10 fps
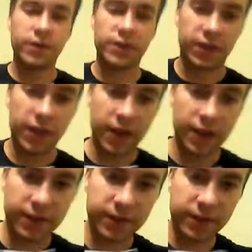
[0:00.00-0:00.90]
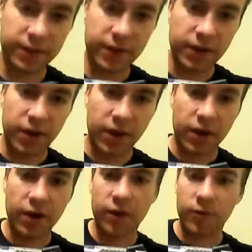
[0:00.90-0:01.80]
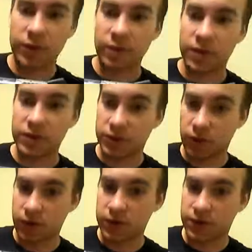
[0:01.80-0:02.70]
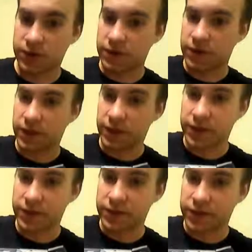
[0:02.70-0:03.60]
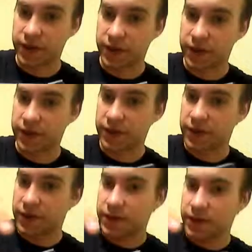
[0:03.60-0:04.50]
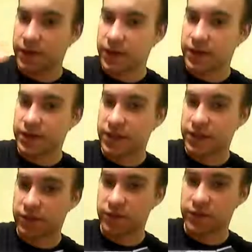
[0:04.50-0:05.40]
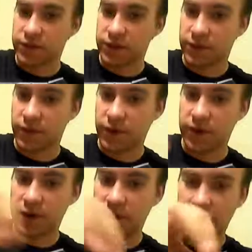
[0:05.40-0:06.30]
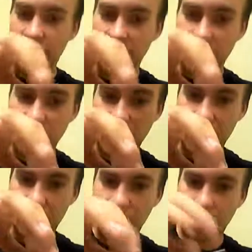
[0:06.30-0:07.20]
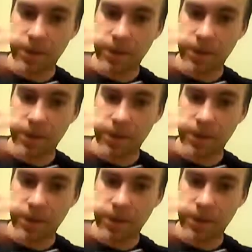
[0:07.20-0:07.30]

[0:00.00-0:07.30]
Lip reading: in the slide. My buddy's Taurus, his has grooves in the front and in the back.